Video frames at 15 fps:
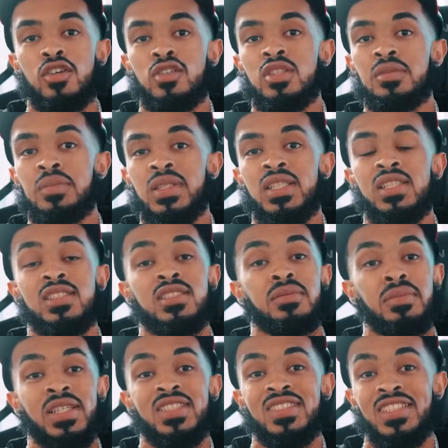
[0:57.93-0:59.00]
only because it
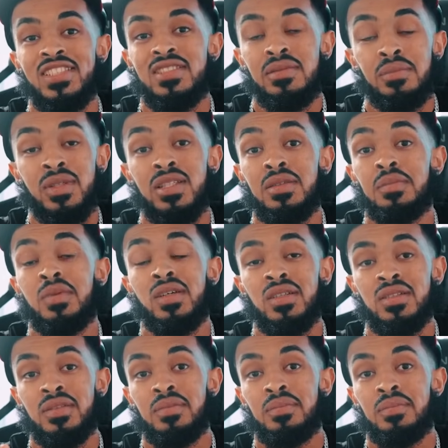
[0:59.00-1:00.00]
made me some money, but